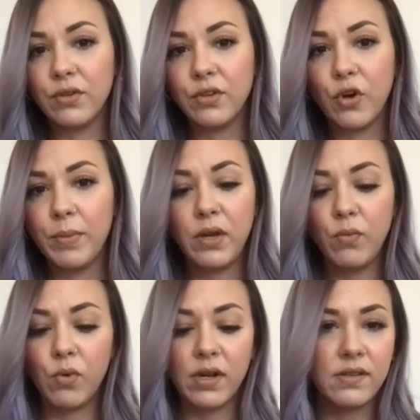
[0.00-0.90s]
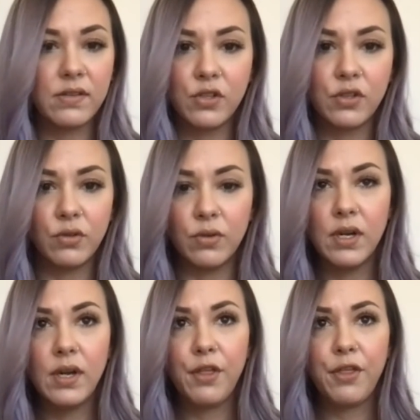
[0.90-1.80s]
Nobody wants to
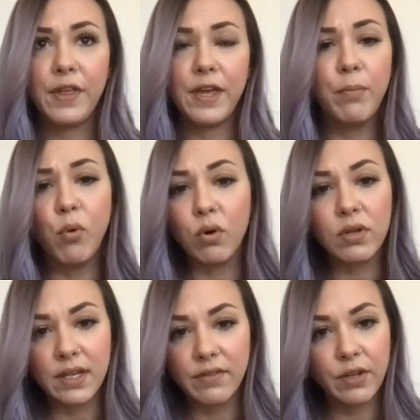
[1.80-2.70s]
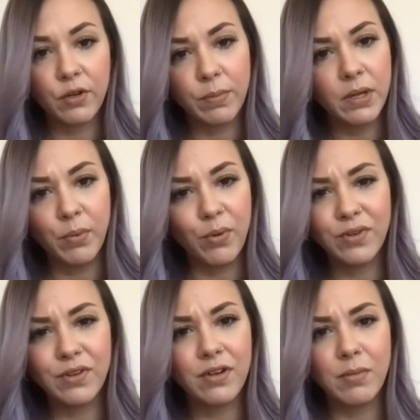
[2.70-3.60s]
think poorly of other people.
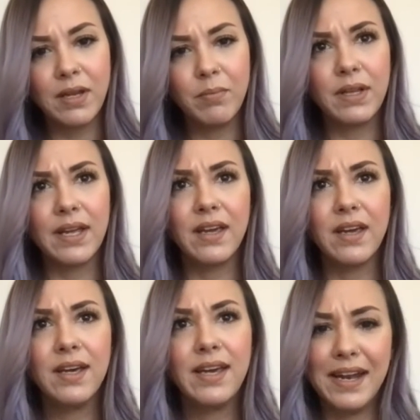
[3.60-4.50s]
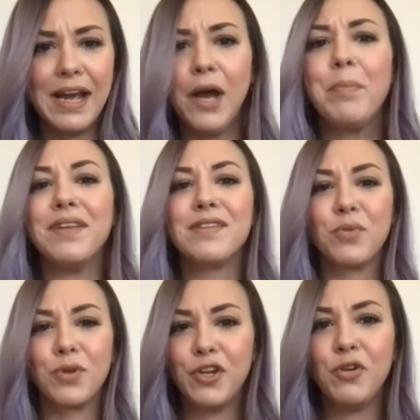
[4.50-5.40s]
Do you know what I mean? But like, it happens.
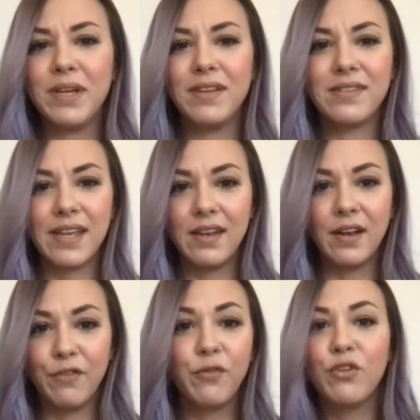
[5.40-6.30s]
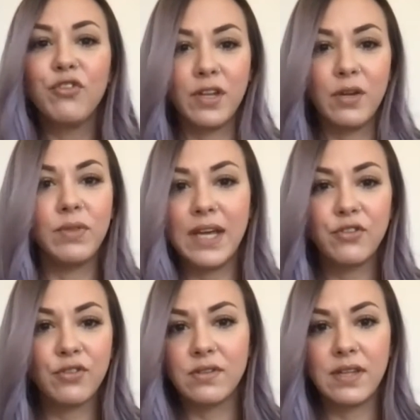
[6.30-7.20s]
We're humans. And unfortunately,
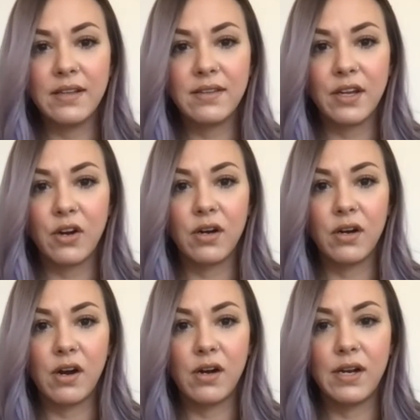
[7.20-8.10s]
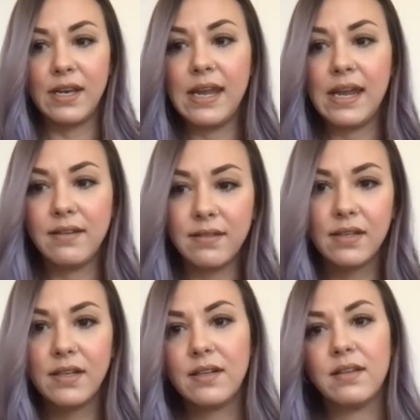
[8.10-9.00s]
that's like our innate,
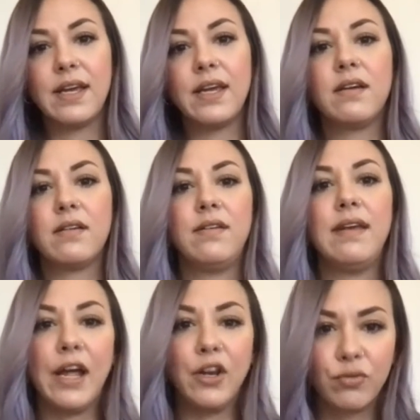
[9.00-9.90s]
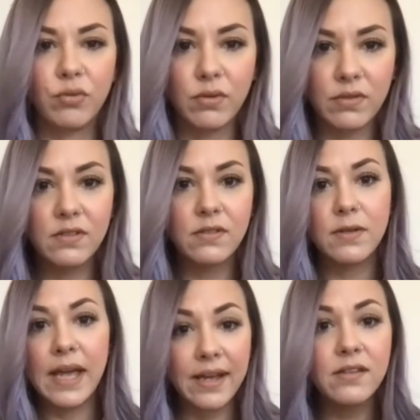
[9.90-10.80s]
like natural
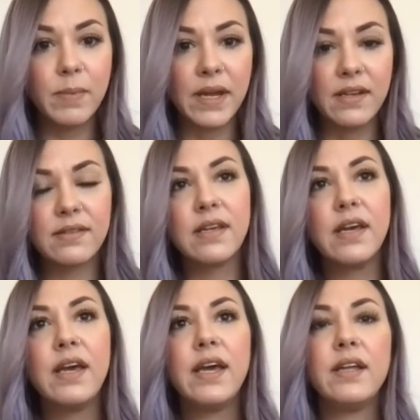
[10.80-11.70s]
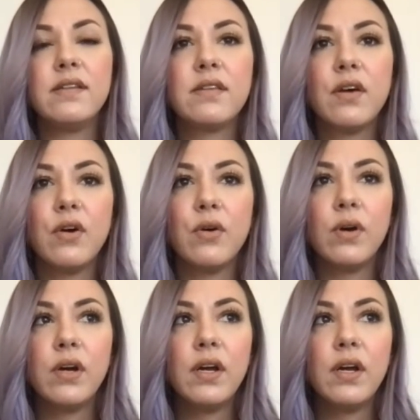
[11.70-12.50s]
headspace. And so,